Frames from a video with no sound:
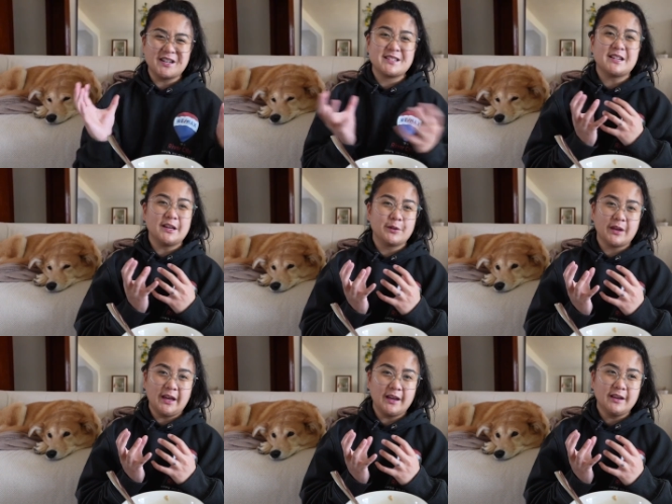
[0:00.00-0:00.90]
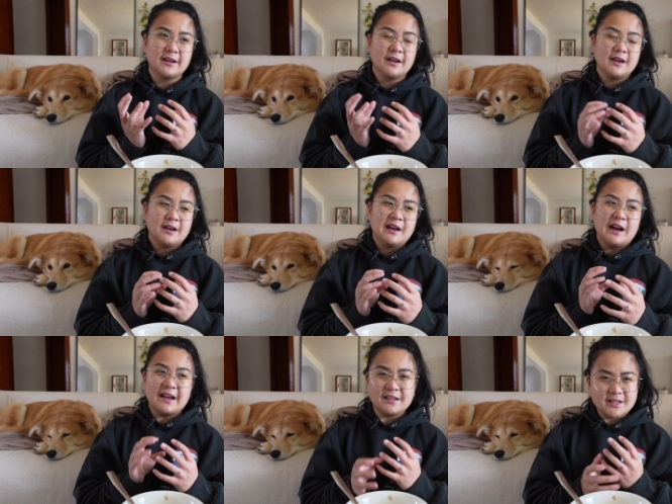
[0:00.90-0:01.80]
I stay okay.
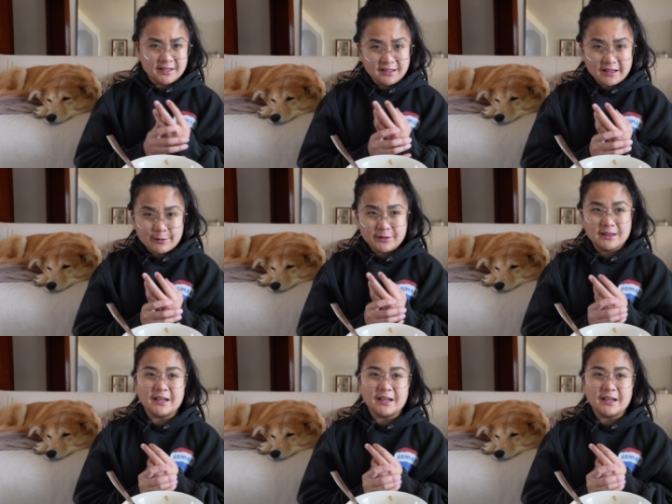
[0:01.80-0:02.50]
Ideally, I would